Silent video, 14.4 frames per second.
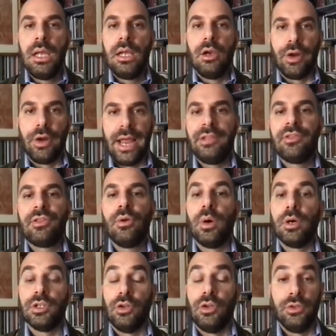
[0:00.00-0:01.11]
Lorenzo
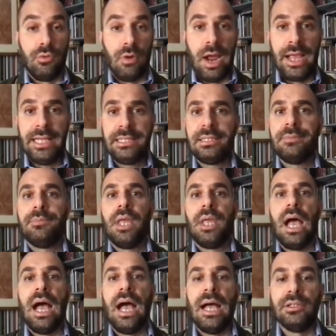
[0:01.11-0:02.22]
was on the right,
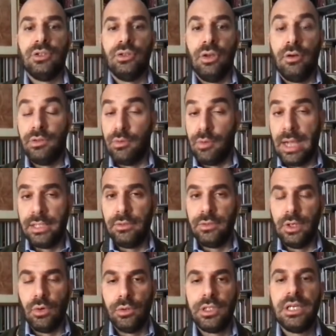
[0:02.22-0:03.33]
of
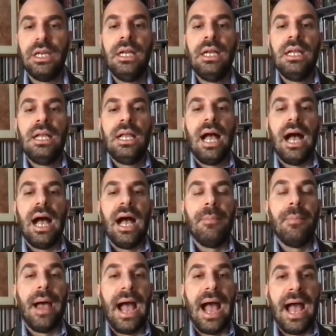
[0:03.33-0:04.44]
the altar,
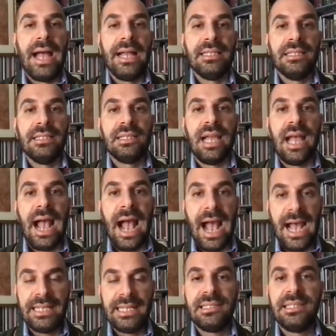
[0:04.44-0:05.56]
and
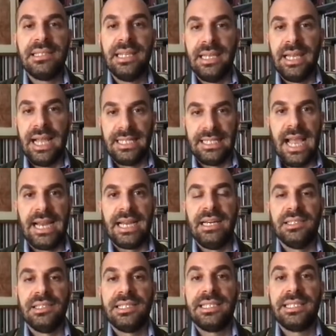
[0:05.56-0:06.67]
as the
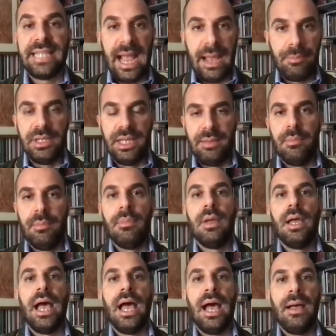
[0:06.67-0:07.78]
attackers stabbed him,
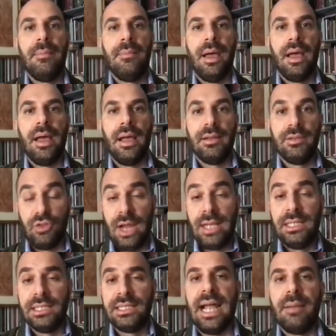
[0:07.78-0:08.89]

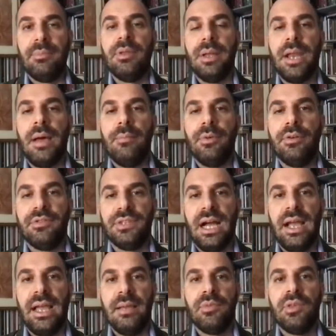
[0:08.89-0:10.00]
tried to stab him a number of
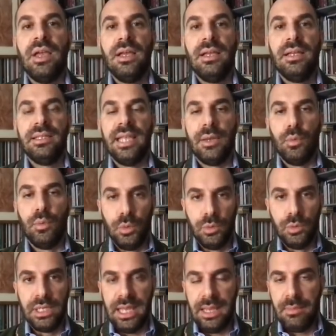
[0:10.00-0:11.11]
times, they
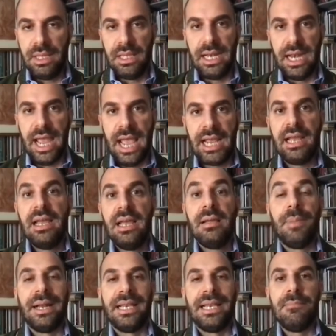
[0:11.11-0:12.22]
wounded him in the neck,
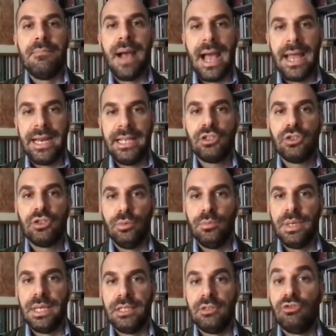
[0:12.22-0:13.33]
but he managed to
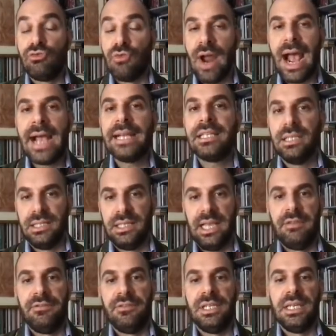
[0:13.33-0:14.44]
be dragged to
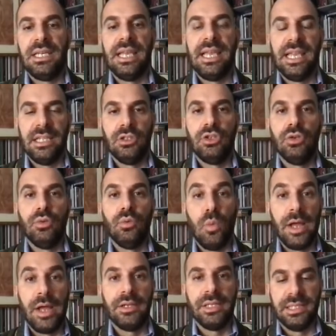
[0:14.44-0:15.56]
safety into
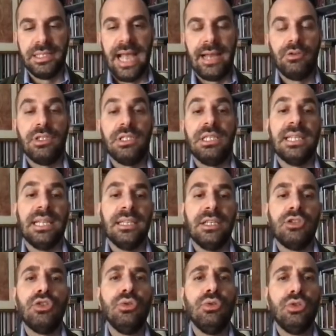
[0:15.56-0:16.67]
one of the sacristies. And the
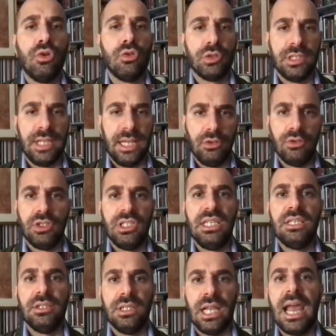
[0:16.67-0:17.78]
2 doors that you
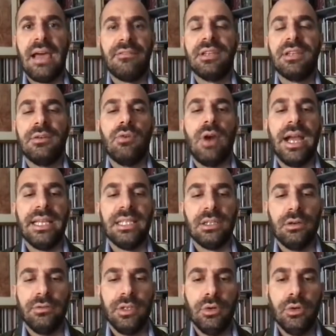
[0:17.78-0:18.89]
see to the left and right
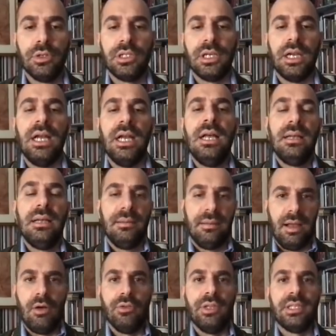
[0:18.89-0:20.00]
of the altar
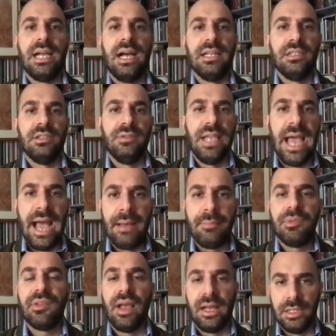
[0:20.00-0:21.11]
on the sides of the
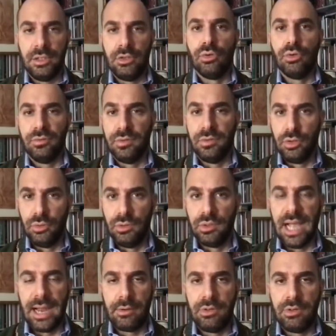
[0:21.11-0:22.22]
apse are the doors of the 2
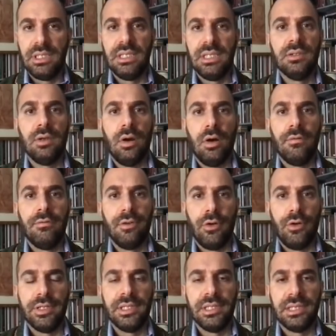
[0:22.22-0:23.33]
sacristies of
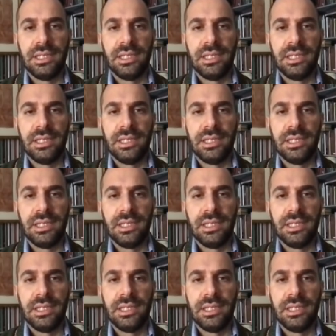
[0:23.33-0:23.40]
Florence's